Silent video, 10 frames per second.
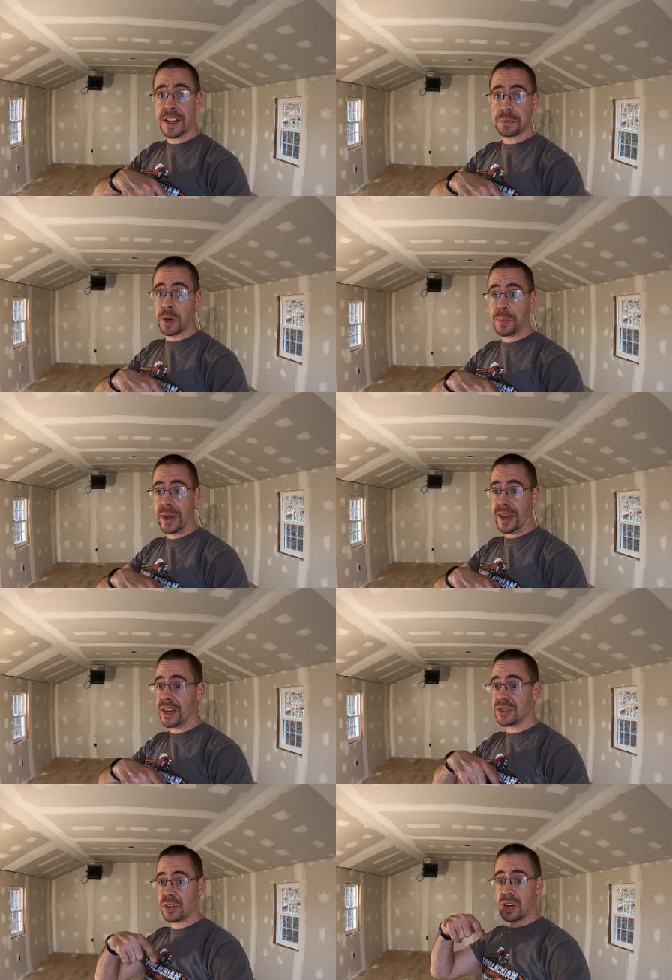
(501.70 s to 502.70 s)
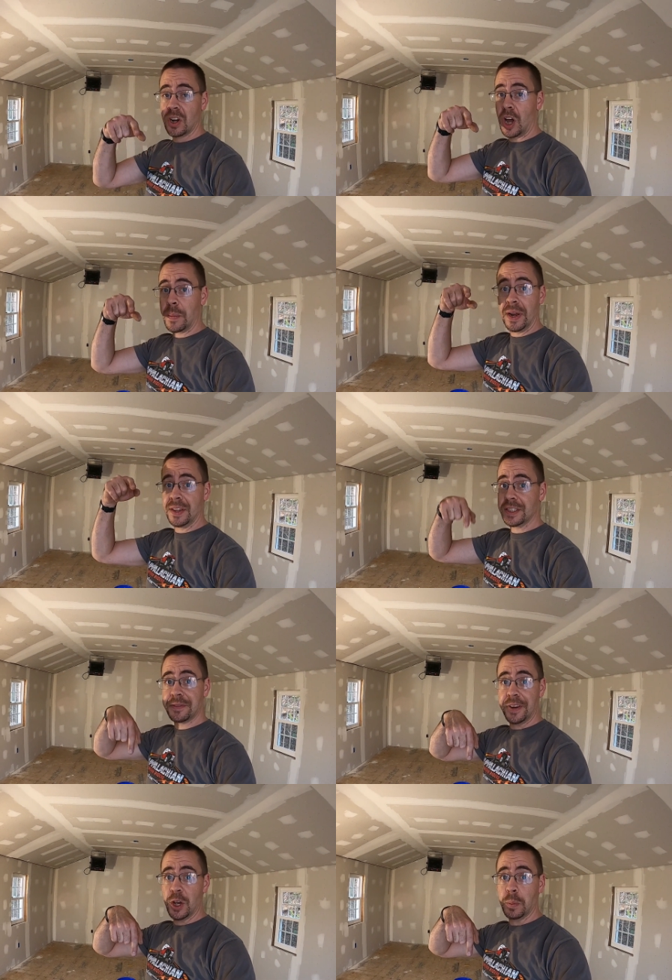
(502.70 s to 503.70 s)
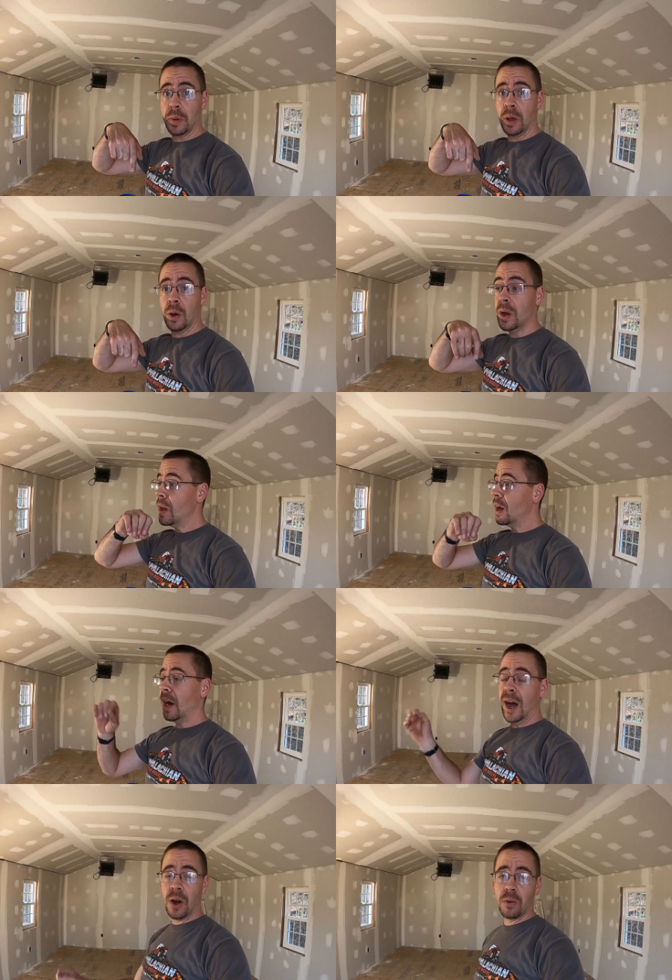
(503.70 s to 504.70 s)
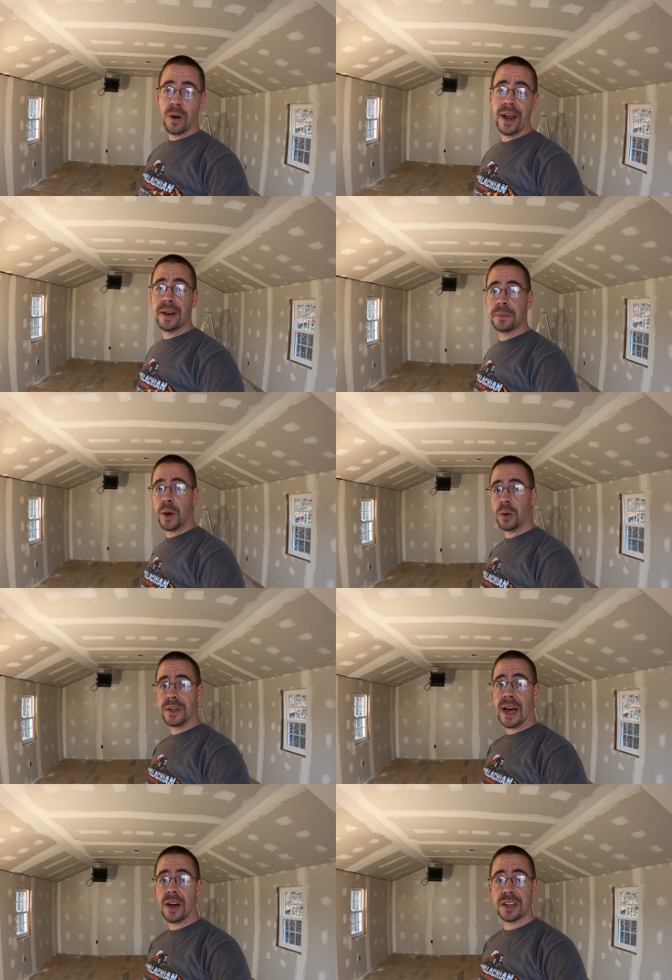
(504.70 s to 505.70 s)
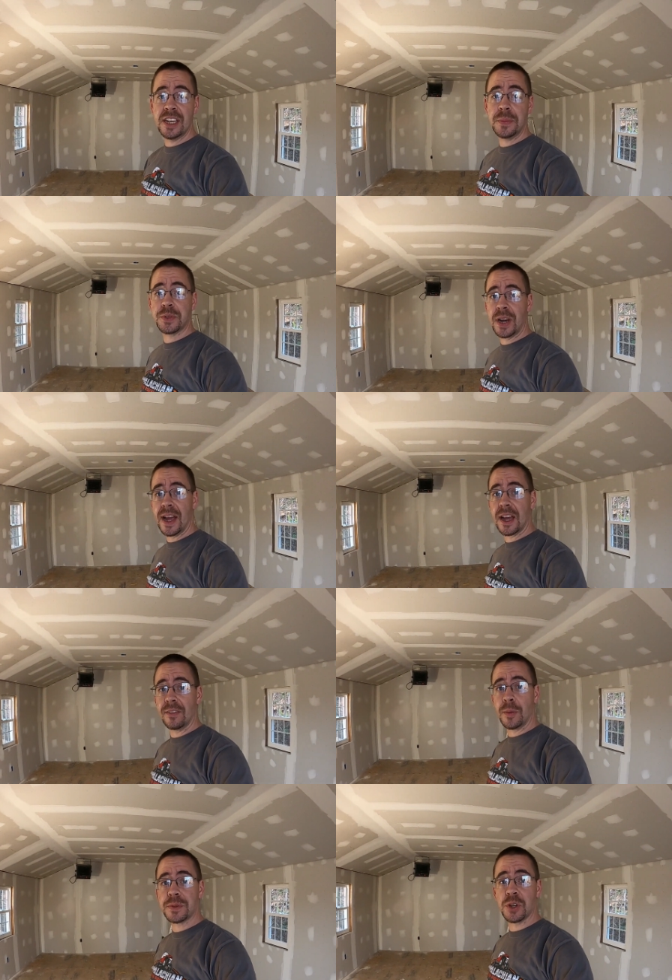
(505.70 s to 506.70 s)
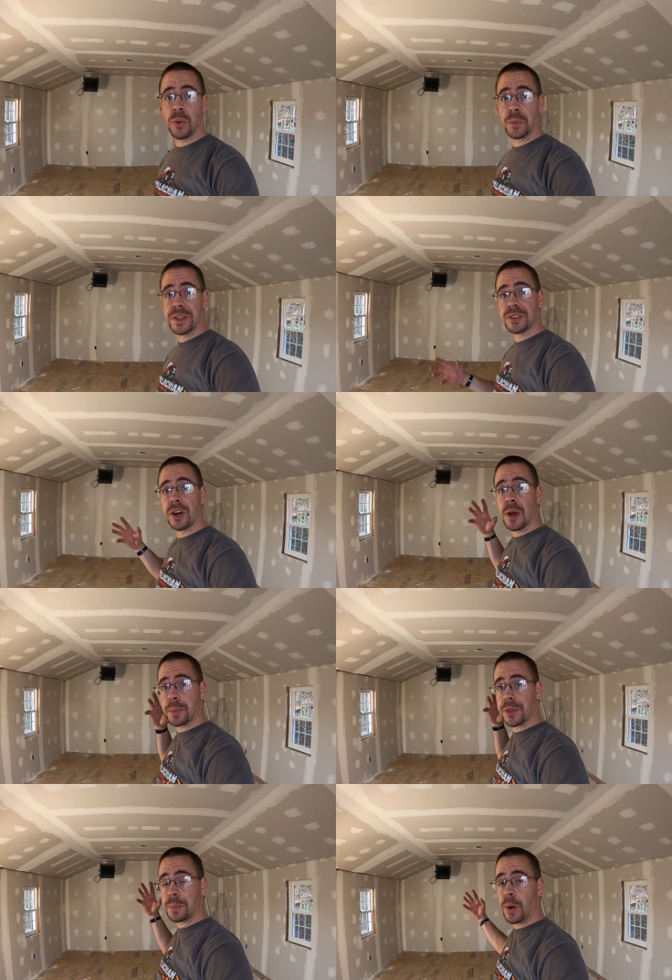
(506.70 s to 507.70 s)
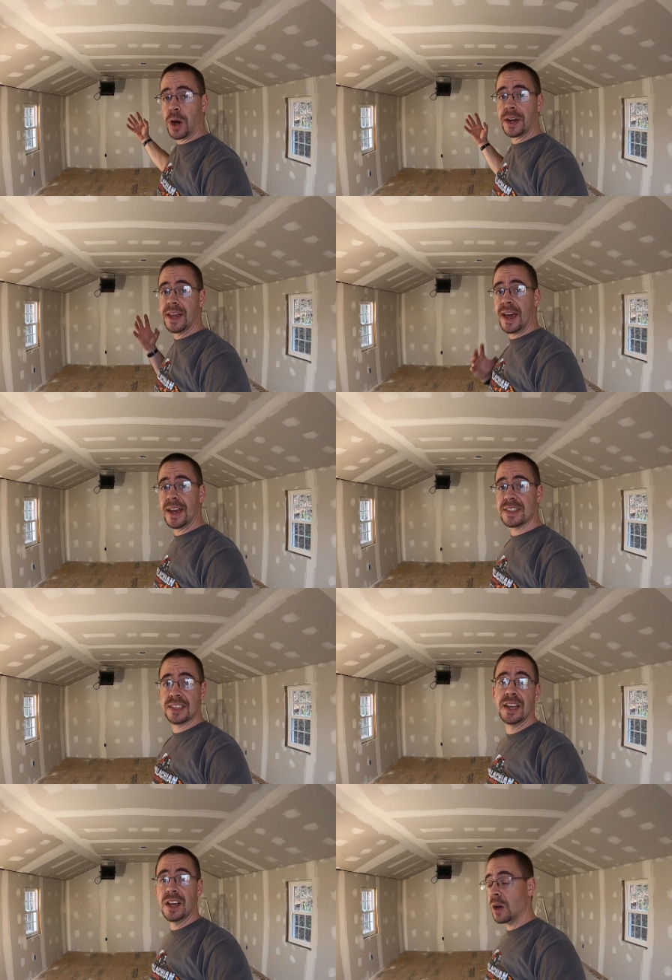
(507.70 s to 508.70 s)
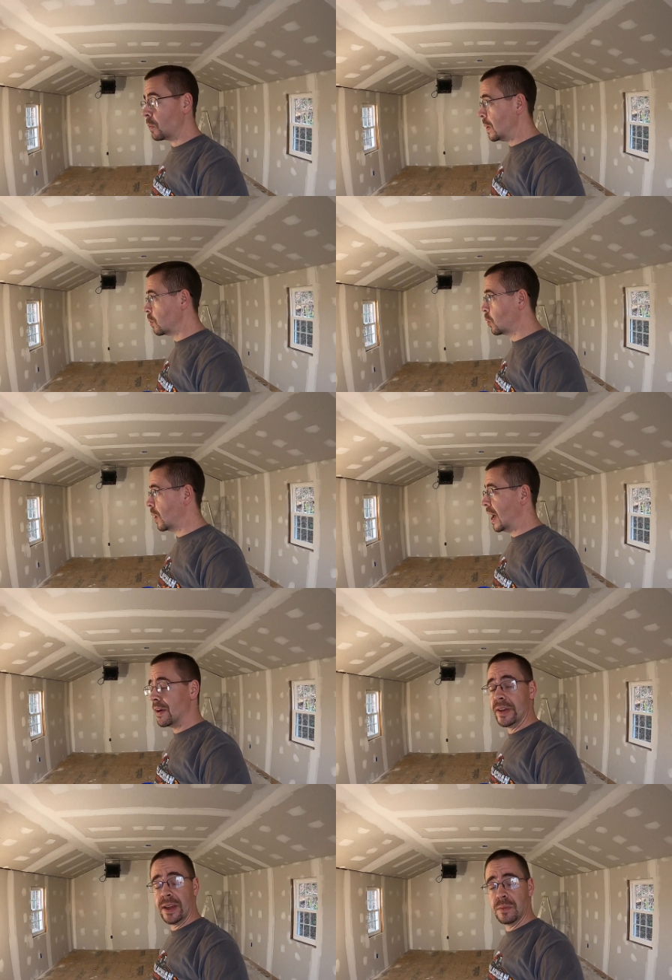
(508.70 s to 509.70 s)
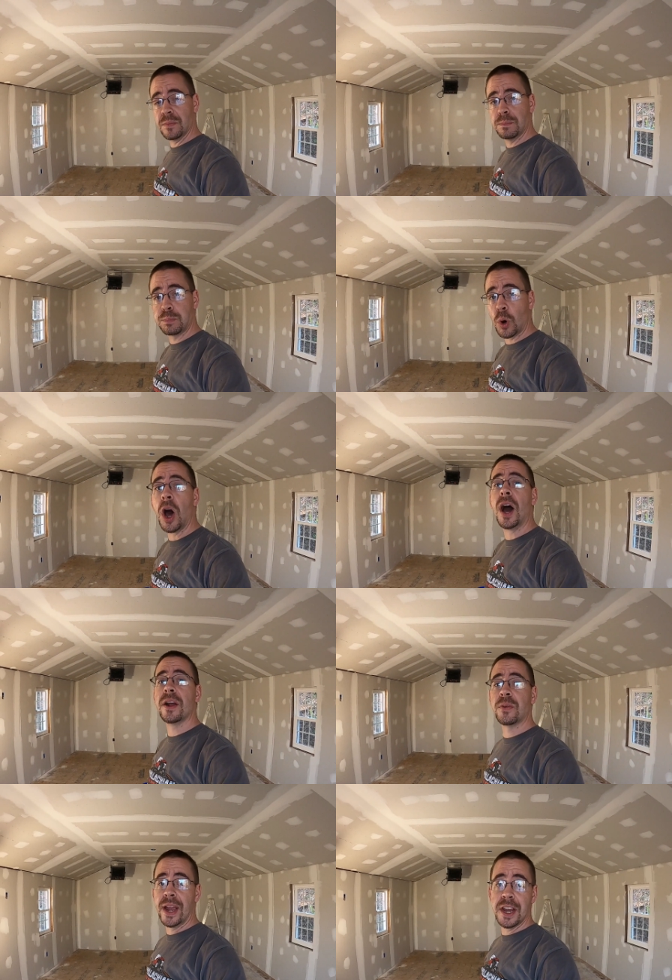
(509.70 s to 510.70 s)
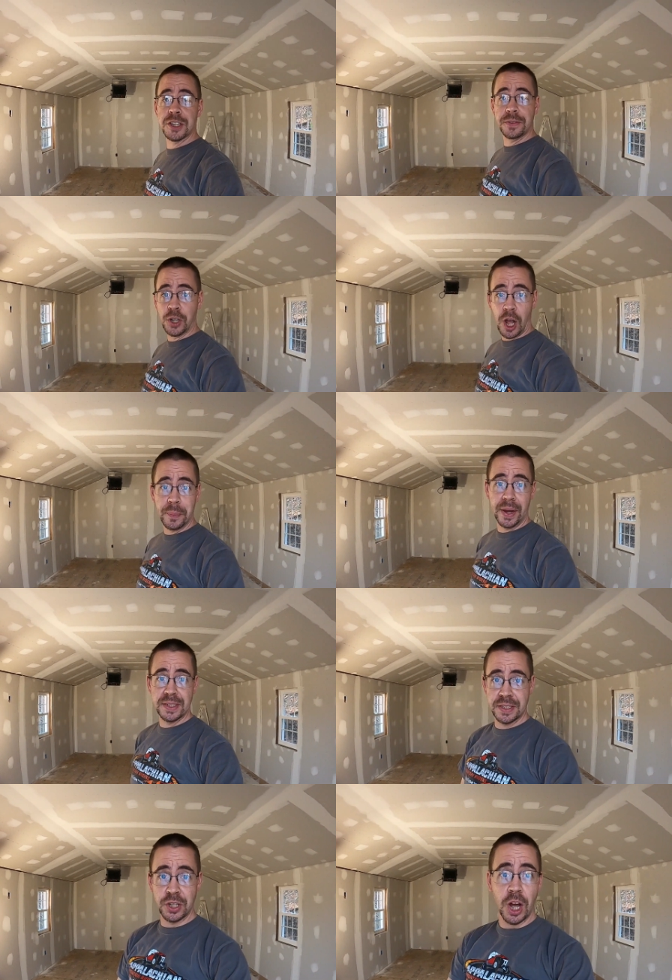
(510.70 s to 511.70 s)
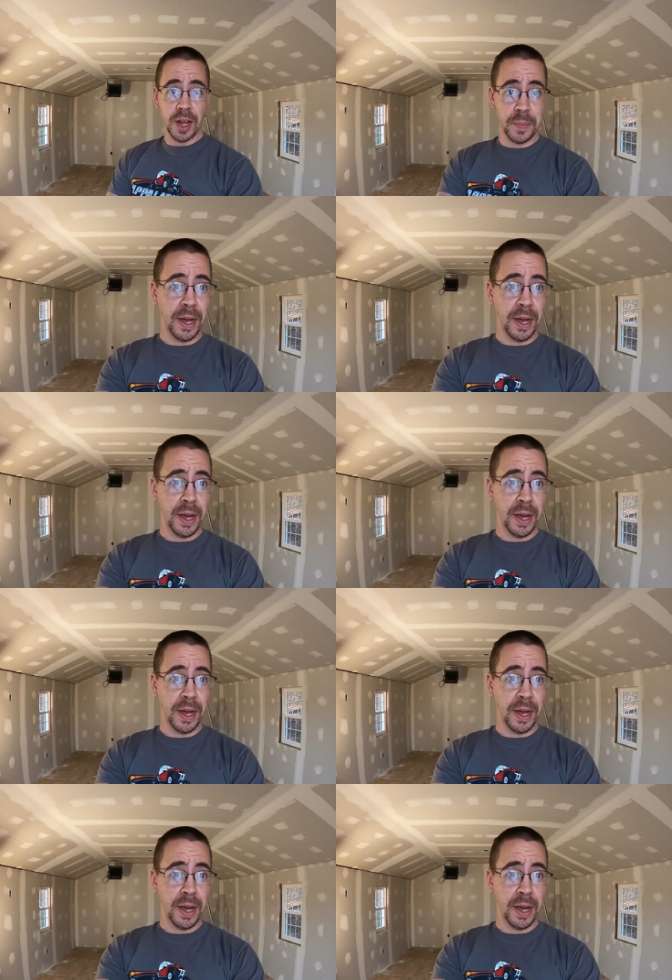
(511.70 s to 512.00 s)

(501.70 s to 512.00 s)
Facebook page or comment in this video below. I'll write them all down, keep track of them, so when we start up with the podcast, we will have a broad range of topics to talk